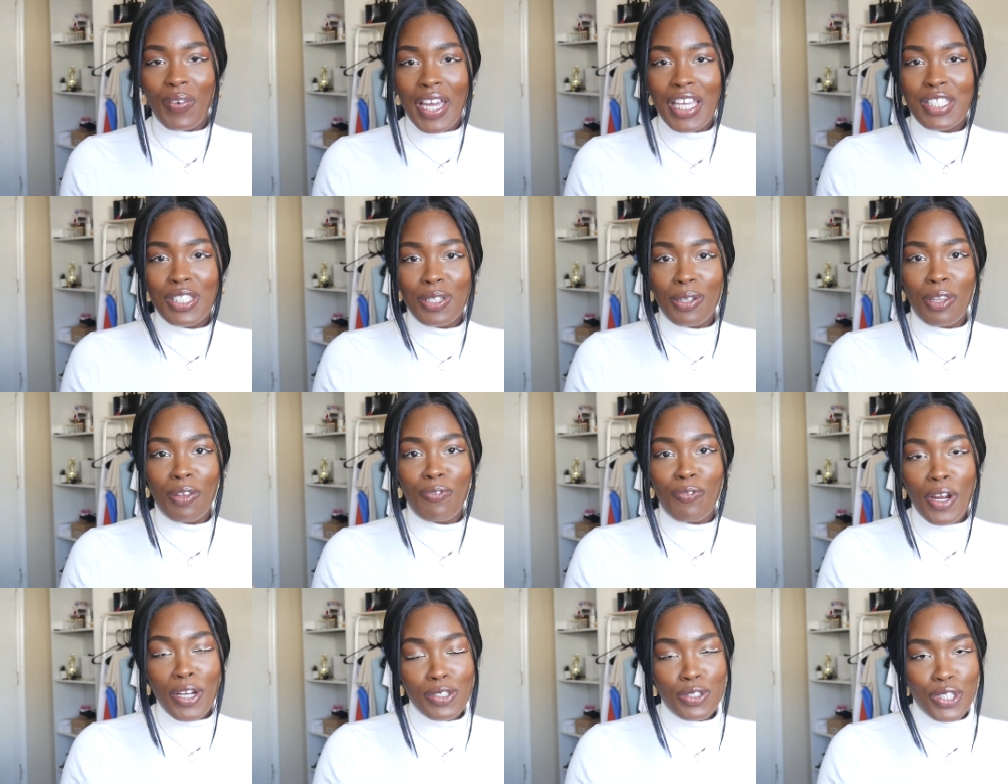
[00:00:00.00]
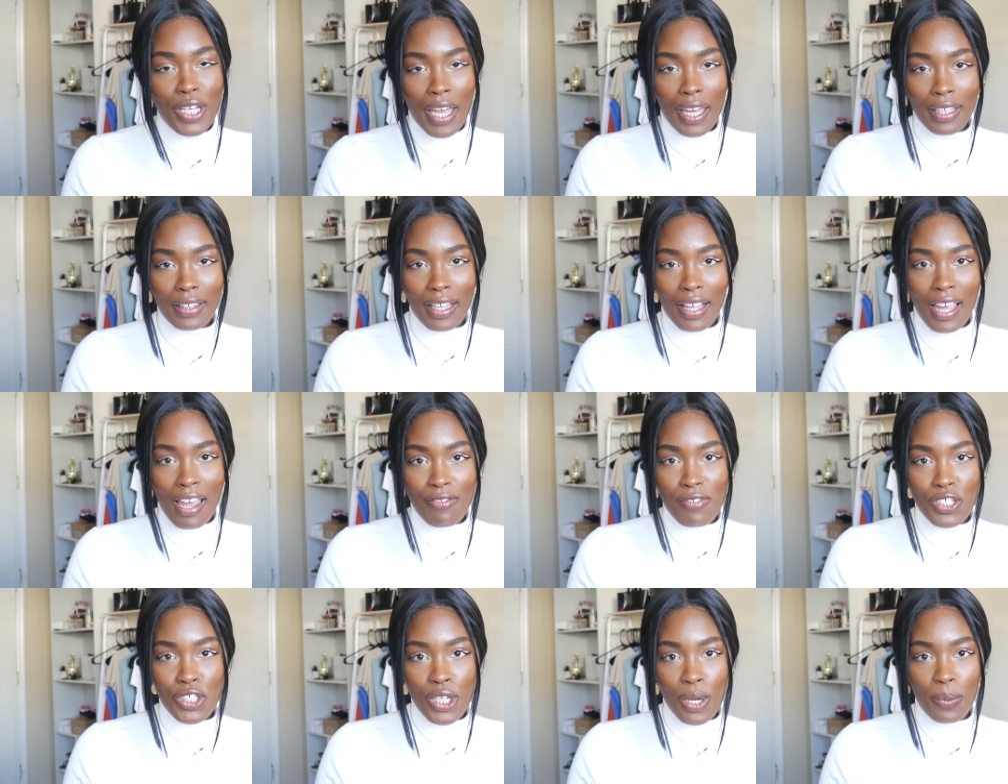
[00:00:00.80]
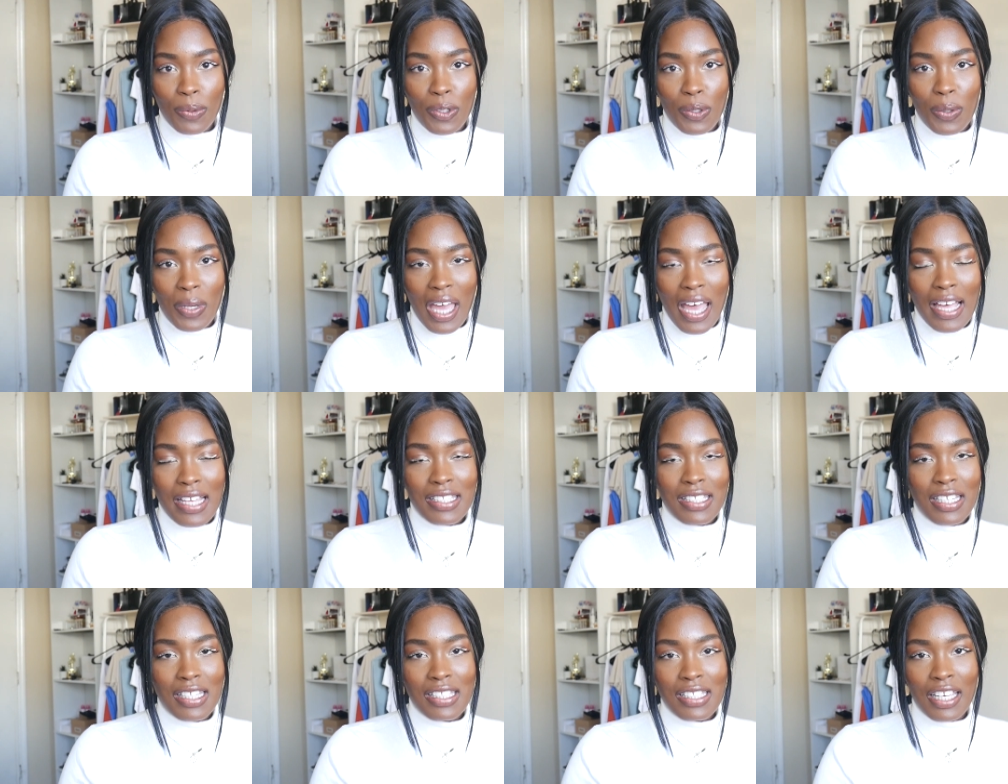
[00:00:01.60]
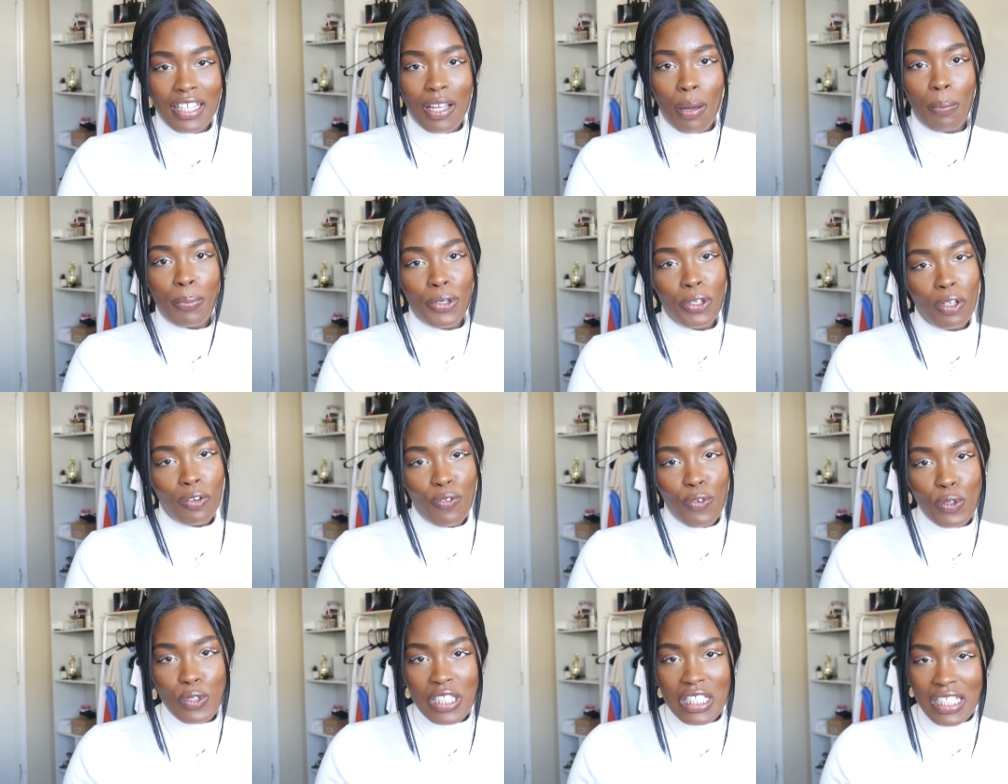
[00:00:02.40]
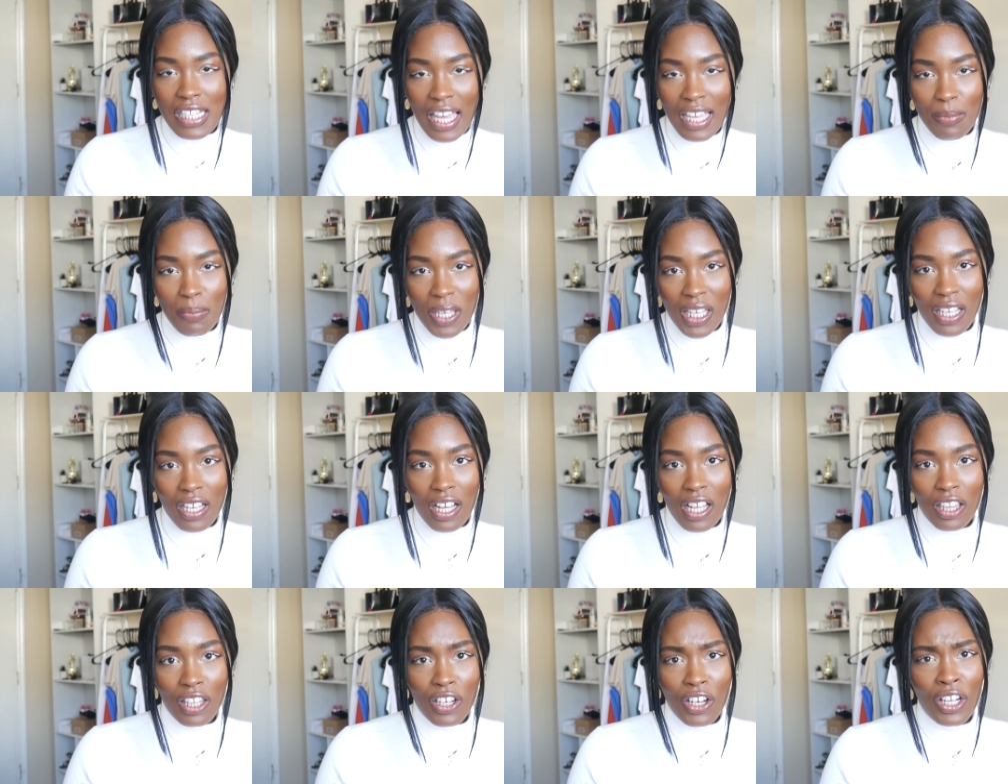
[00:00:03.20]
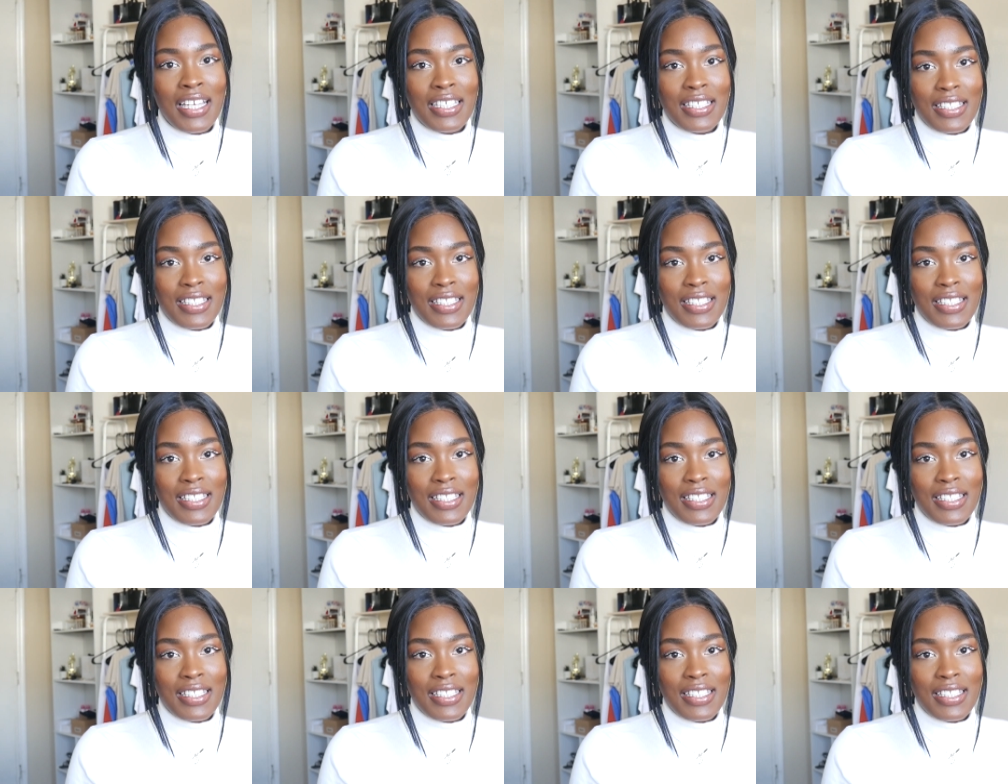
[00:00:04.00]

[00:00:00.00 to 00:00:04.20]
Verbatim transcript: right, so the first jacket that I have to share with you guys is in a beautiful statement color.